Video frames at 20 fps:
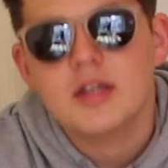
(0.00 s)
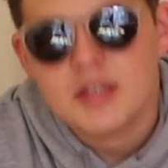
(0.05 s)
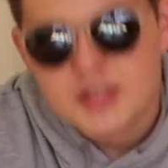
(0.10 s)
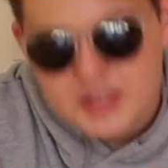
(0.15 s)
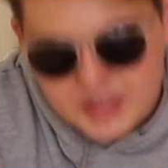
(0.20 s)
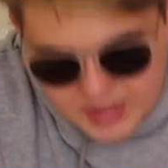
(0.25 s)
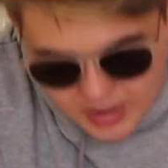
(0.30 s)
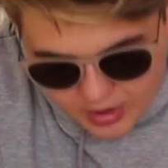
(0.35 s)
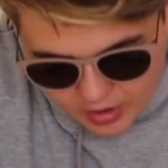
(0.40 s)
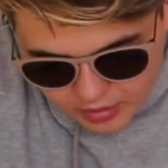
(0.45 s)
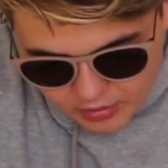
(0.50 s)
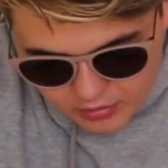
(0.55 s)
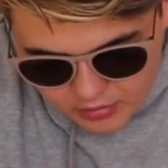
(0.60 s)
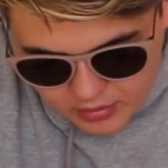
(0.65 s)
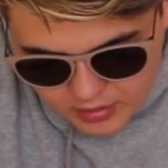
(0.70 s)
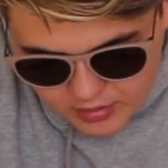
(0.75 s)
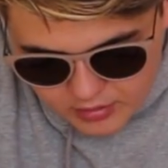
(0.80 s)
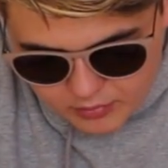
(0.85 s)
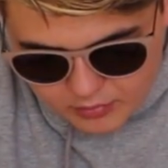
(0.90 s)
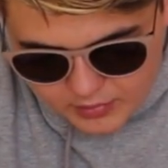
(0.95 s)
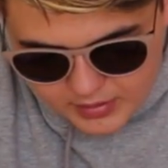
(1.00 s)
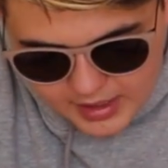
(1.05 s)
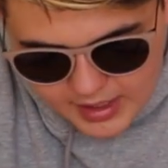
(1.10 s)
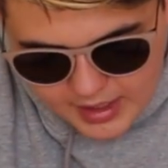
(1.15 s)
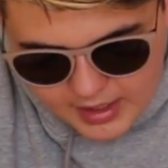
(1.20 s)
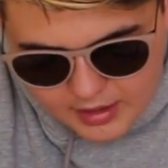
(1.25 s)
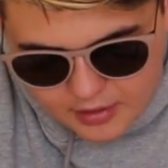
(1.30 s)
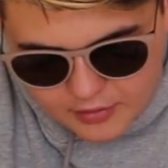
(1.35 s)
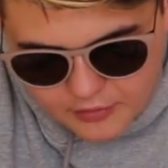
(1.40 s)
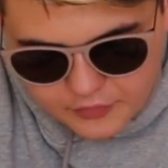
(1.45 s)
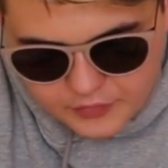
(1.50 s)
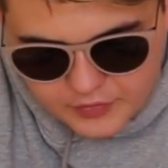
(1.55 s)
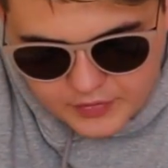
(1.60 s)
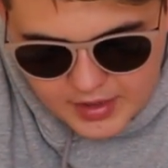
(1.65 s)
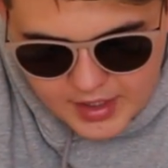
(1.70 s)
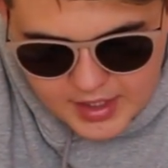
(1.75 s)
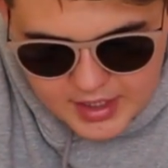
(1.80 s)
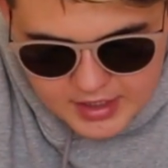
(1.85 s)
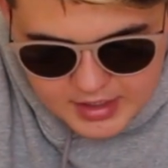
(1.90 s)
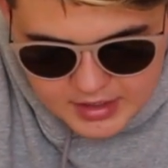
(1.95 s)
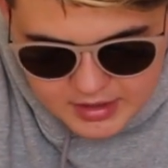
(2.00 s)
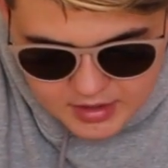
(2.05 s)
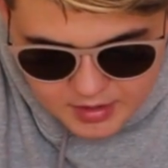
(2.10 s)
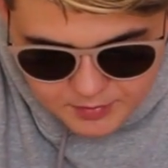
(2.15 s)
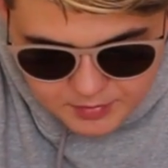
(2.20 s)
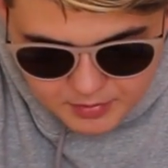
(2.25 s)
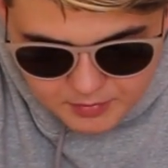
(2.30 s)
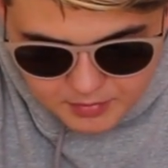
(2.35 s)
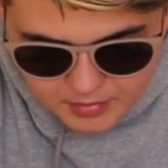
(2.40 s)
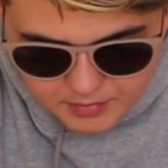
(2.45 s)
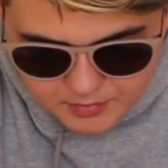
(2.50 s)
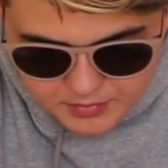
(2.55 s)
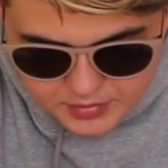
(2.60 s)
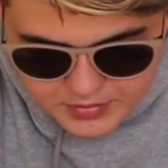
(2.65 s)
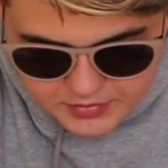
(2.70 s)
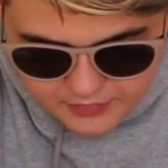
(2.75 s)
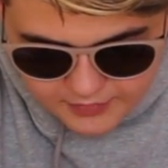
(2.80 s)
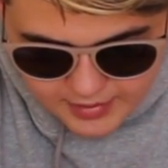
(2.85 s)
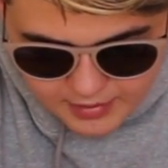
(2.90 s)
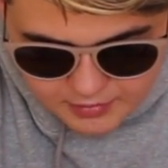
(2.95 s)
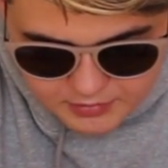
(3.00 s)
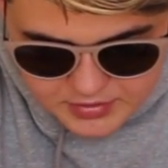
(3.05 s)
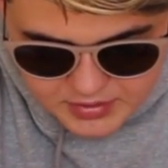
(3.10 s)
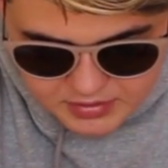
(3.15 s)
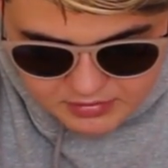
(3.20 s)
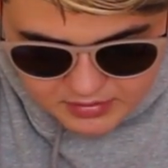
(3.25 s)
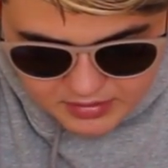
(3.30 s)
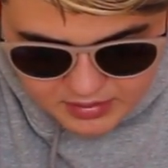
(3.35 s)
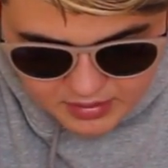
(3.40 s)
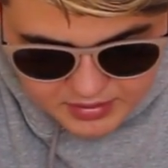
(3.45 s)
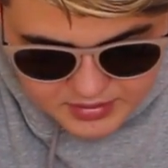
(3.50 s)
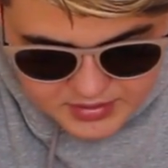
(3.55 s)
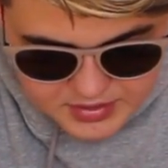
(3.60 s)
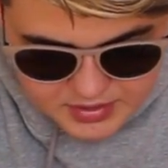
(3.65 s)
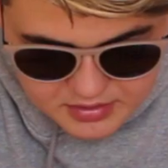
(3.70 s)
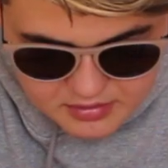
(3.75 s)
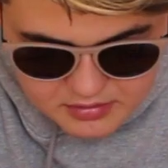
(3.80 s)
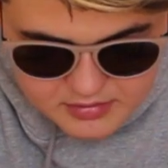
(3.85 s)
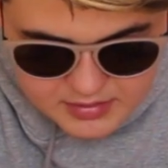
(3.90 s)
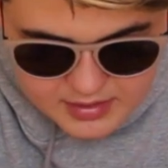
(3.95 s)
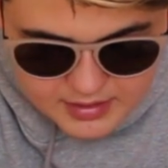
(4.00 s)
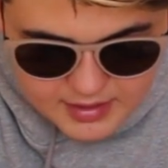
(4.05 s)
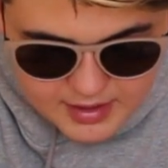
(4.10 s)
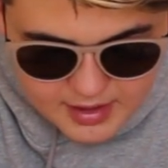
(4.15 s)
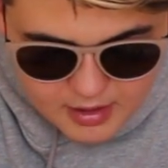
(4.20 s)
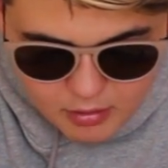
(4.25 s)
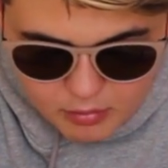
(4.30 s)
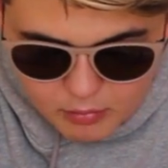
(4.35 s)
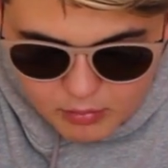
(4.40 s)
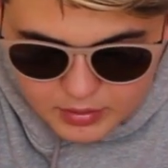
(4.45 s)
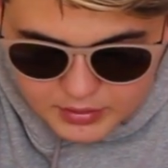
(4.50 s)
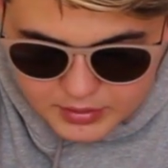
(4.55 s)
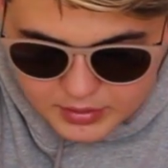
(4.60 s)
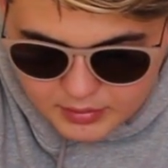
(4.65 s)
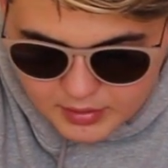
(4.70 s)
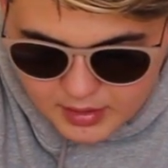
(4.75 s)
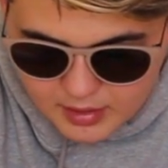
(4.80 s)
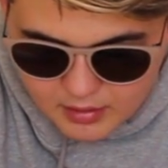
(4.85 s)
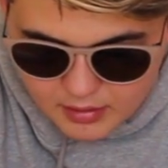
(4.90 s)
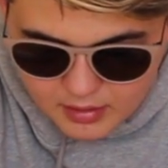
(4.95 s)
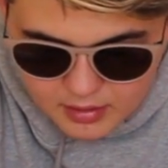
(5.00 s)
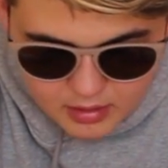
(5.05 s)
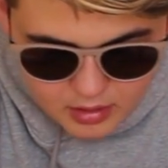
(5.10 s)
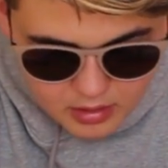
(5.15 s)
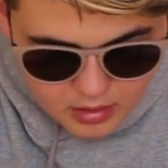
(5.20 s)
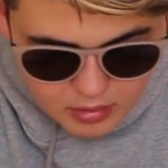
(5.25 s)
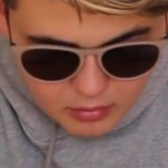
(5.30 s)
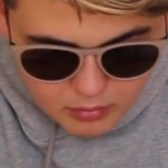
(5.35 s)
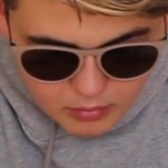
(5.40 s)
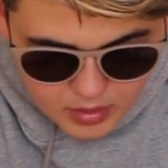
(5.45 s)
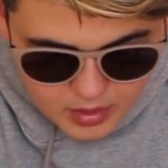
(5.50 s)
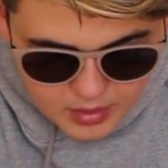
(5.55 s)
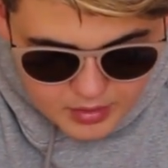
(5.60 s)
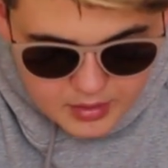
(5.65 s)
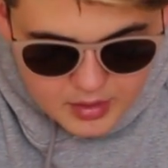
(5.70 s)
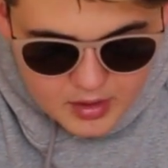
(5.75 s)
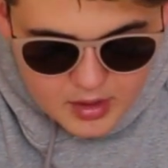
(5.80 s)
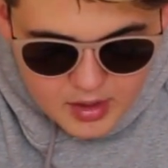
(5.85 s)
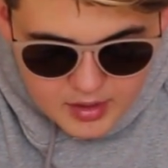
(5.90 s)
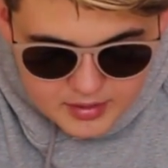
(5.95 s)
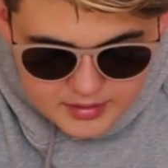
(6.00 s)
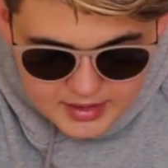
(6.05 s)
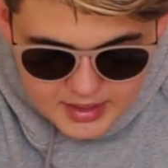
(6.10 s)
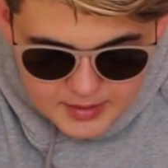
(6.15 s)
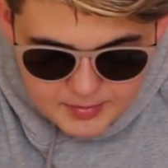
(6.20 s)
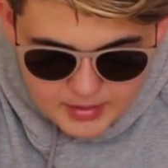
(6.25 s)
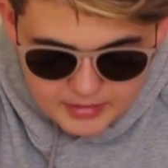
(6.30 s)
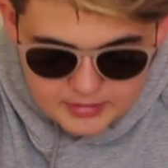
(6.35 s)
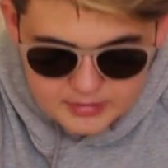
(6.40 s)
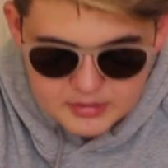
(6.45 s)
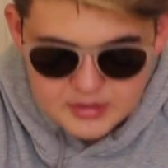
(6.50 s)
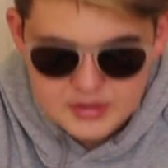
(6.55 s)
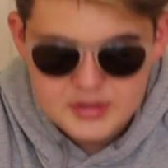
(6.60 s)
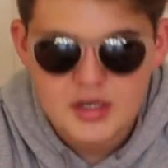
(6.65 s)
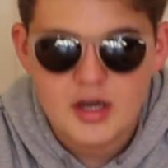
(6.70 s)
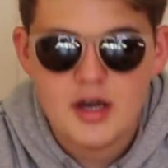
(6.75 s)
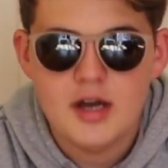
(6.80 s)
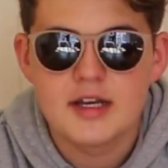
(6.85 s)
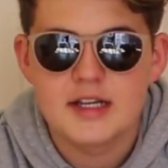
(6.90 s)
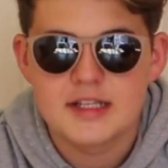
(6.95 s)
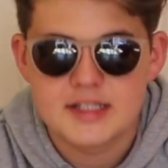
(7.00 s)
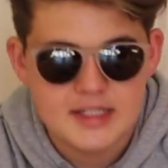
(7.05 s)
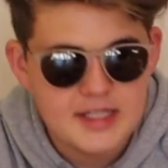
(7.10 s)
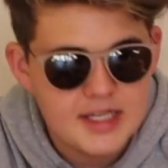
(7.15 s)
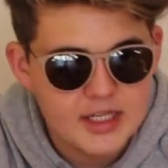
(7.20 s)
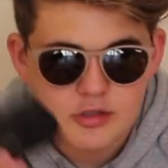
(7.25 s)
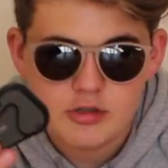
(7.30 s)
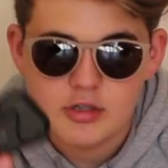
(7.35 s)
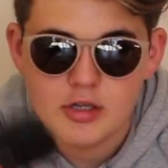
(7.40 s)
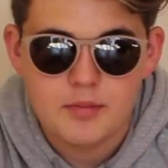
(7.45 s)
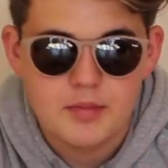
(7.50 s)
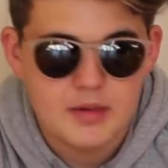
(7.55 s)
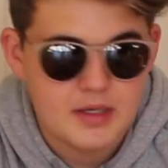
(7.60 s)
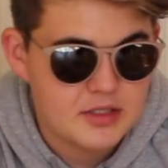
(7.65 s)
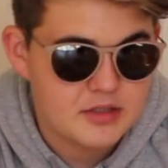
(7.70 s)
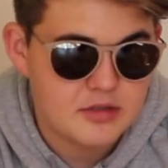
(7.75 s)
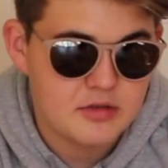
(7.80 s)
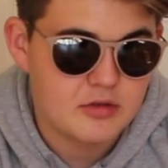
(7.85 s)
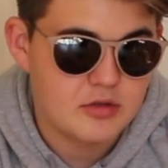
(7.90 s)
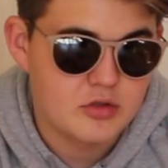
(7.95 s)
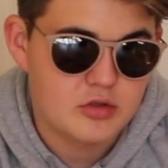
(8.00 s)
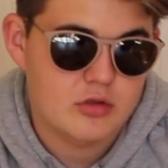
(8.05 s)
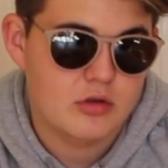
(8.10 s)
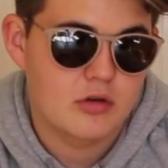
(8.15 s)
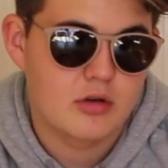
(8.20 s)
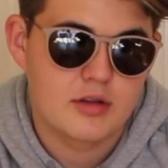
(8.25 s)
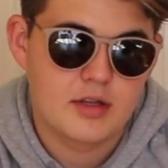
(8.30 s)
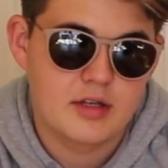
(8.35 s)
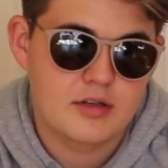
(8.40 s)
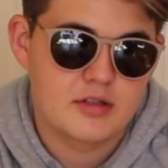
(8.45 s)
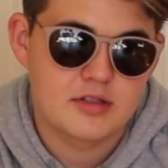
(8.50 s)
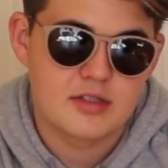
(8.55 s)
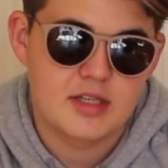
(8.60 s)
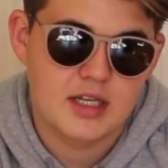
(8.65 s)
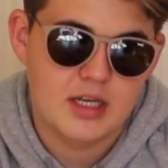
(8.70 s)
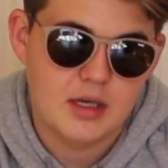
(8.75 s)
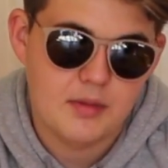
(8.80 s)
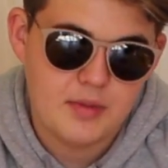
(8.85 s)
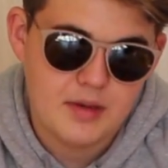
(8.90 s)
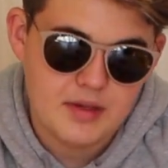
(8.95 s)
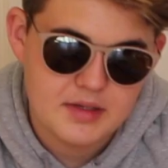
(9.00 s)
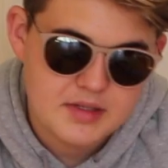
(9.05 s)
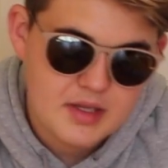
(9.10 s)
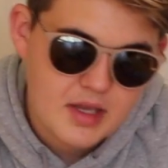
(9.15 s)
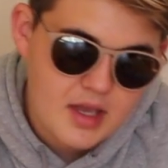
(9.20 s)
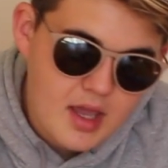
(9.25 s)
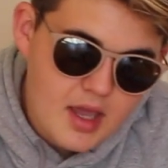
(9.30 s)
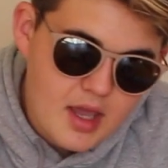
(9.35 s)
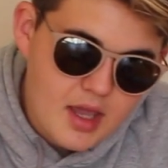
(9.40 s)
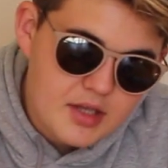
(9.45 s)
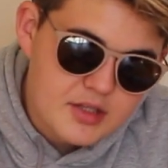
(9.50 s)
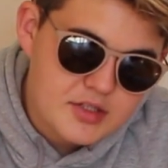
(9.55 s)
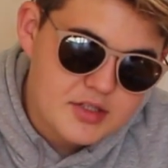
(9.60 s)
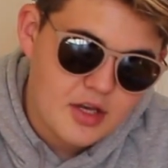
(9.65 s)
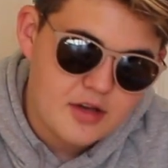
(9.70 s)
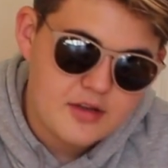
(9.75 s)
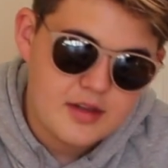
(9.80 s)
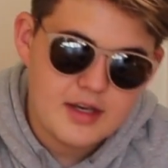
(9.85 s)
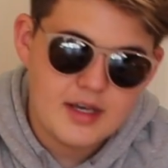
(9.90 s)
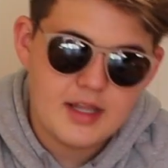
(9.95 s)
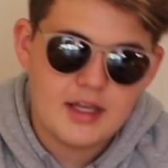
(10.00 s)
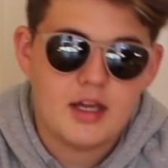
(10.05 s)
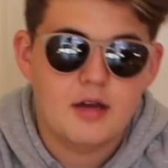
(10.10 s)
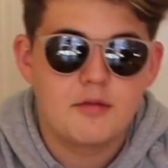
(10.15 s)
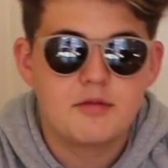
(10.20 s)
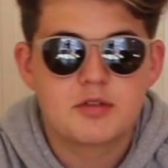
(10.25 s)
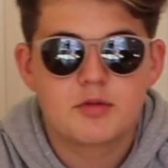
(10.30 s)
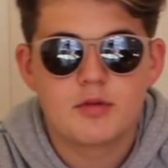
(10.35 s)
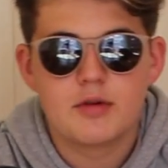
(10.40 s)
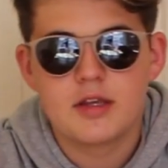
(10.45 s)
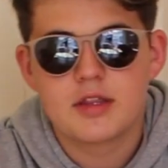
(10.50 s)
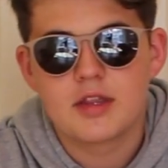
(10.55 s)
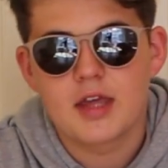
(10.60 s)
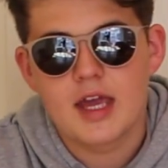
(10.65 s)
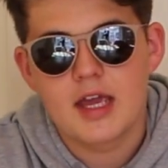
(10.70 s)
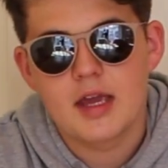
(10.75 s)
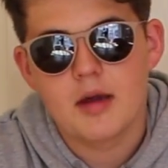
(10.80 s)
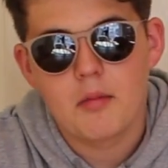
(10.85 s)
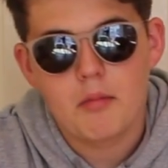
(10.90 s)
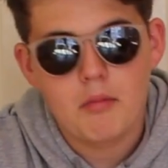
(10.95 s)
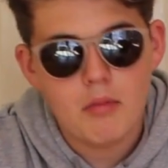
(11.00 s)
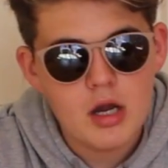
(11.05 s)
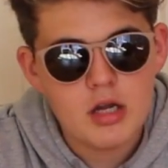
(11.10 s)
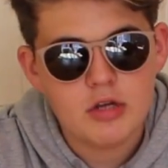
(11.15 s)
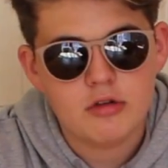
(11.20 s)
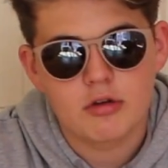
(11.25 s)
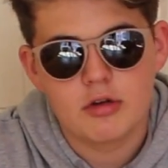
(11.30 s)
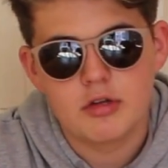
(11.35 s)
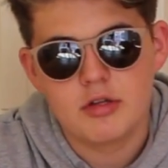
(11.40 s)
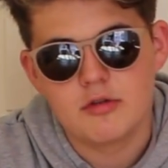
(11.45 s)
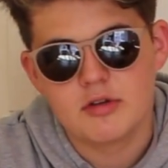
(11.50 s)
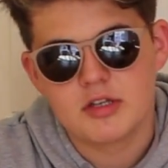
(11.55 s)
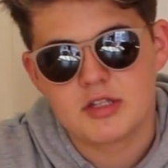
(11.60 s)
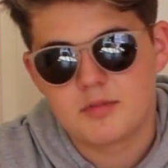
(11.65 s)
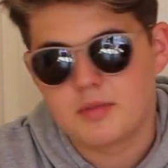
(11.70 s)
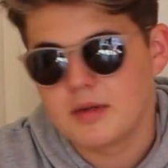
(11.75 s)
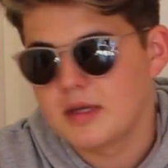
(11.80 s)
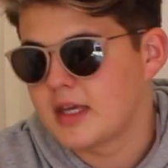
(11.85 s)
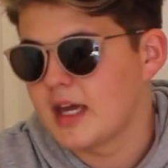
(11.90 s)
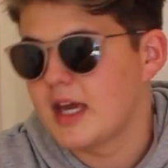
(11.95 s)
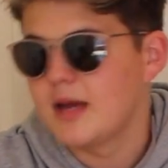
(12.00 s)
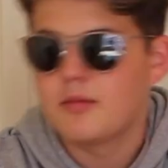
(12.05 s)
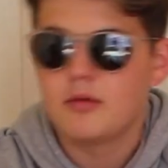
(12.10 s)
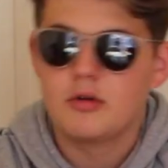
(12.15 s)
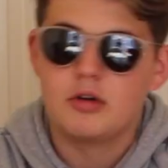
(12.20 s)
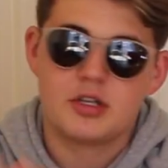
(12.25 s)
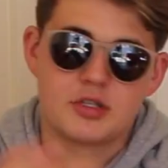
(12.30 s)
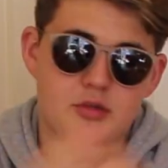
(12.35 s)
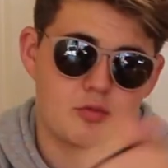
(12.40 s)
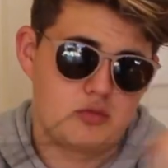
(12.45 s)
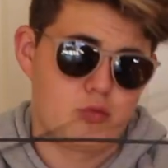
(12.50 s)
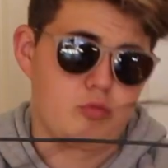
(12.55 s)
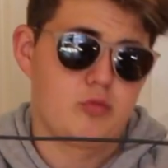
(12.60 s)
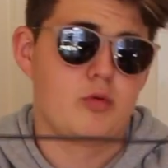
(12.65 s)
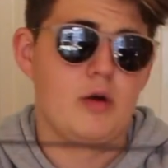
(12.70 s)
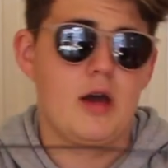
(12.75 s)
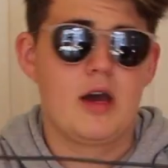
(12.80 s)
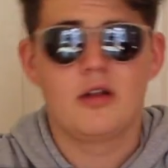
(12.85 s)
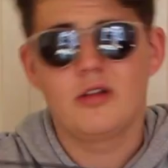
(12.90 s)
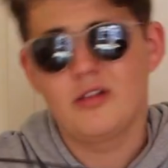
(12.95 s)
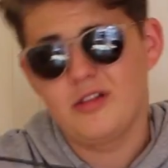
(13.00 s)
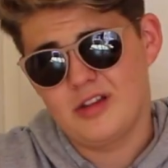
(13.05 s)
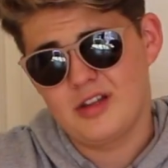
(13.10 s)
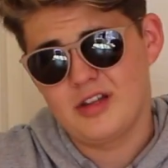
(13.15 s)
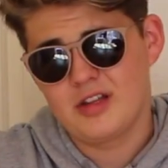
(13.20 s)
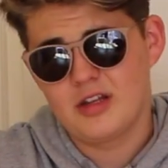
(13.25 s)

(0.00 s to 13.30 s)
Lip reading: So we have a couple of bumpers of L2 and R2, and then L1 and R1. D-pad on the side. It's literally a PS2 controller. They're just taking the piss. So then it comes with a micro USB cable as well,